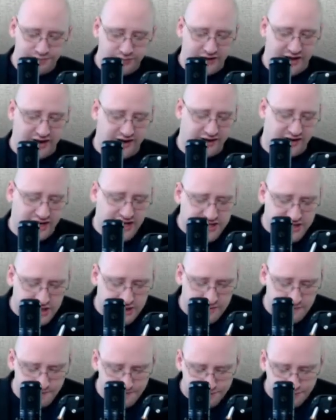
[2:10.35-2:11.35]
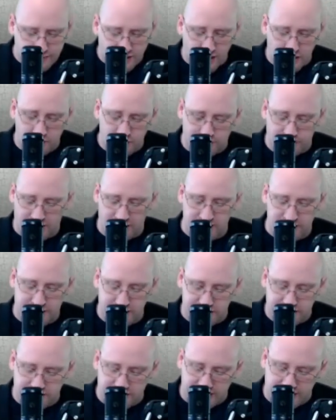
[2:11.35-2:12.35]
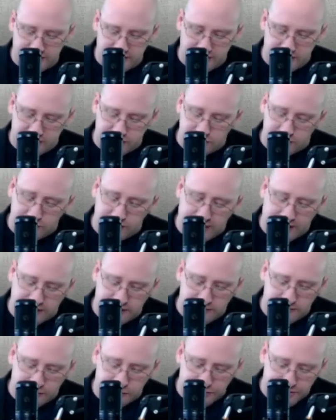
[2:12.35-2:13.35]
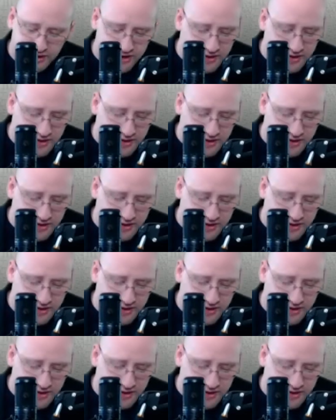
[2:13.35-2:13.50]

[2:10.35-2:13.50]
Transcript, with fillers: In addition, when volunteers attended a two thousand fourteen